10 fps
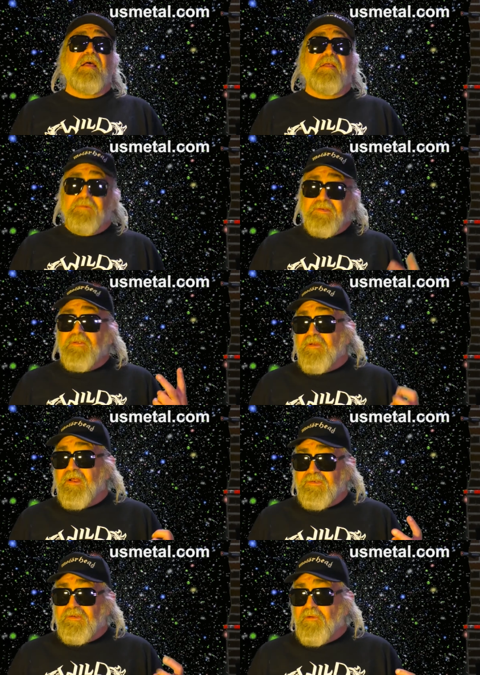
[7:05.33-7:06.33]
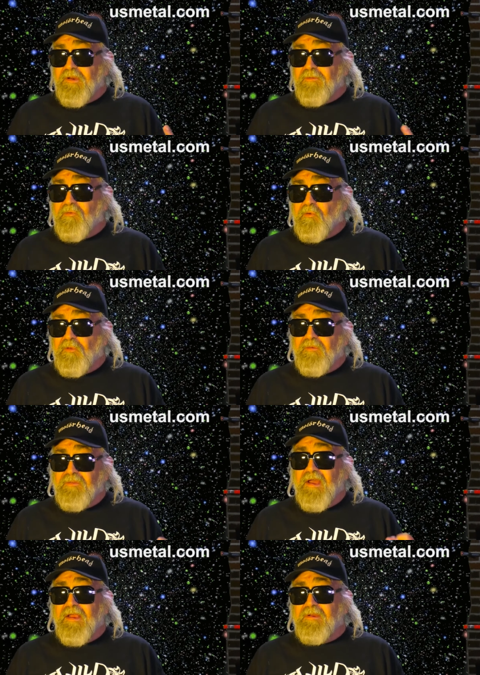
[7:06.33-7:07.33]
it was a two-night show here in Portland with
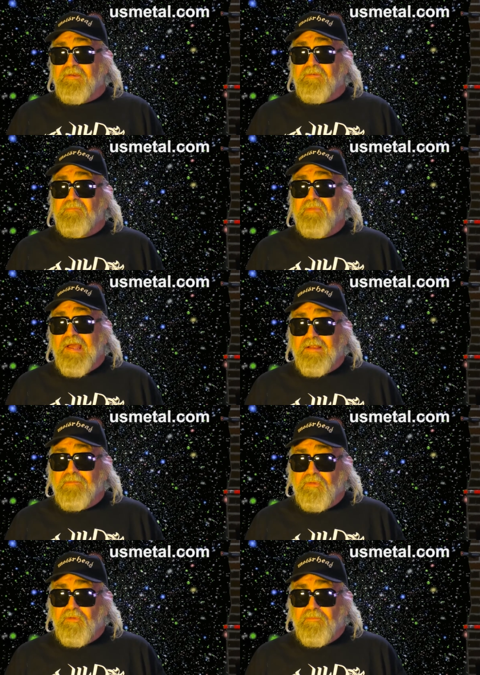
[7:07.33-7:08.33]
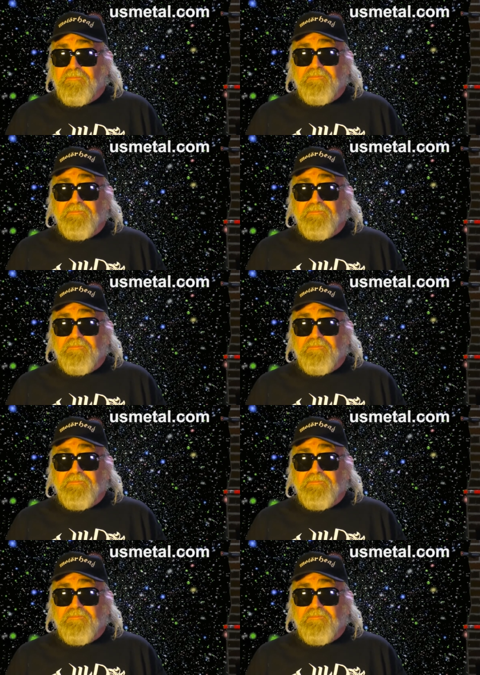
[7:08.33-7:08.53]
Night Ranger and Black and Blue.